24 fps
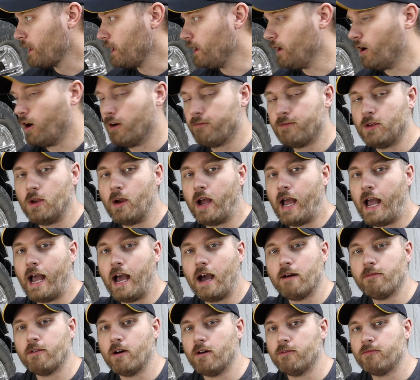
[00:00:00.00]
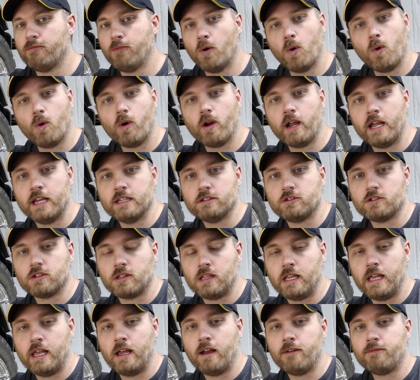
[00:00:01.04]
if you have a 4-inch
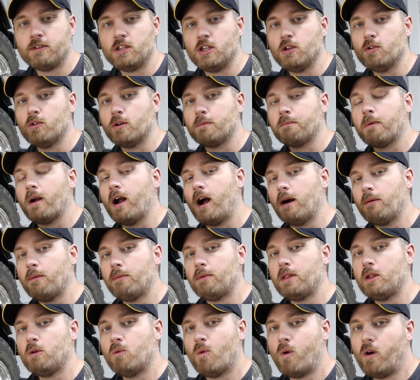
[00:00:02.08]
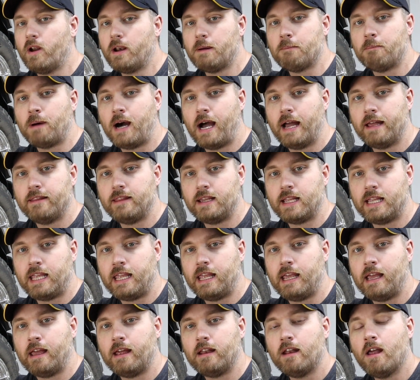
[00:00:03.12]
lift, you would probably want to buy the
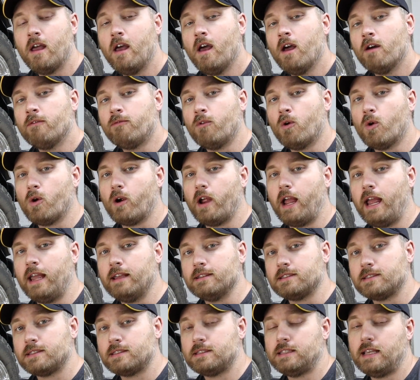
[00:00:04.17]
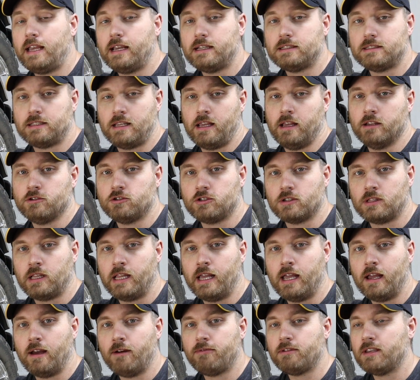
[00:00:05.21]
kit for a 6-inch
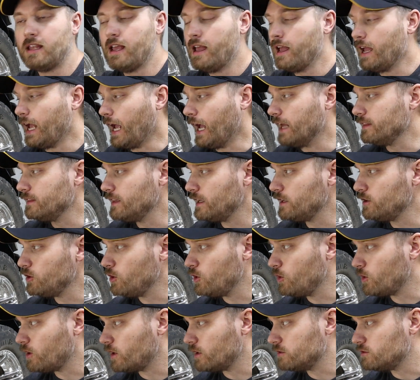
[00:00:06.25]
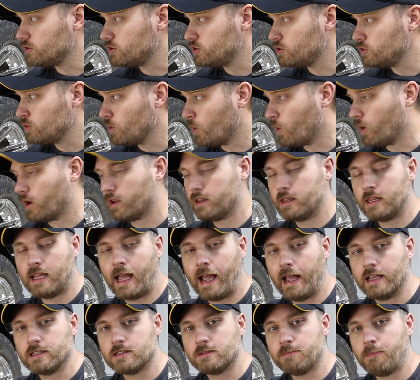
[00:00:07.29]
lift, and then you could shorten
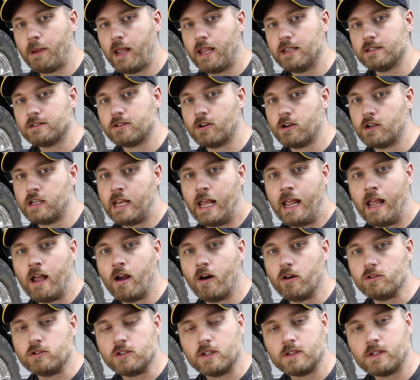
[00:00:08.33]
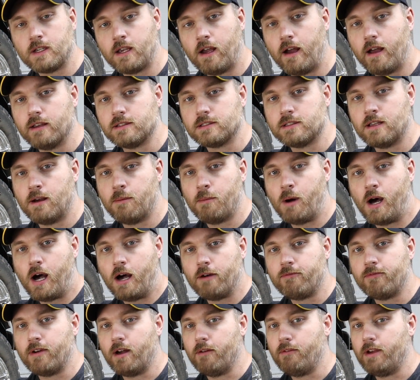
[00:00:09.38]
that spacer down, just cut some
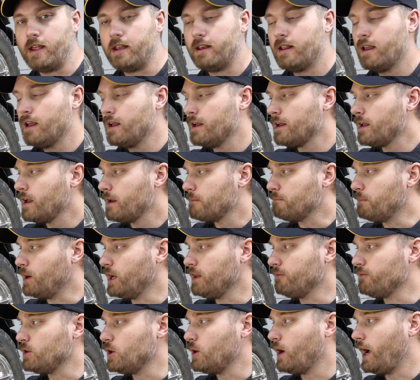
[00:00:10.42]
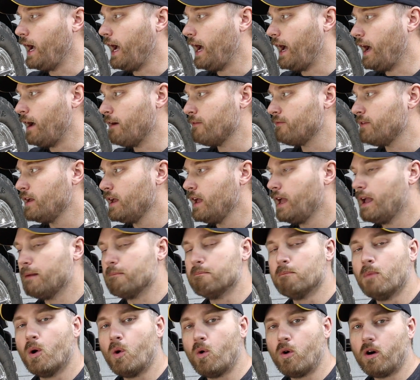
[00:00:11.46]
off of it. But if you have
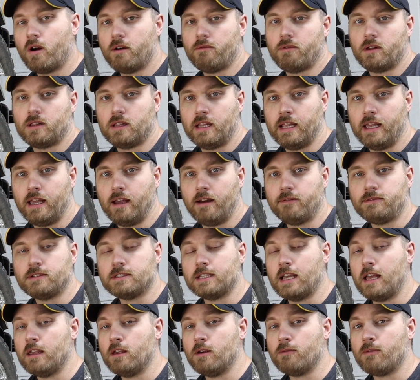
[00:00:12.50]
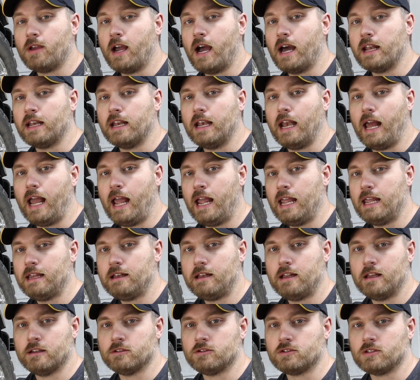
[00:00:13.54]
more of a lift, say you've got an
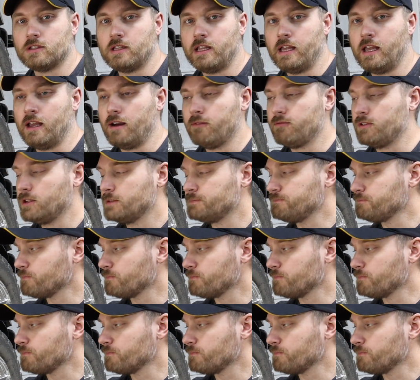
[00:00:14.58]
8-inch lift,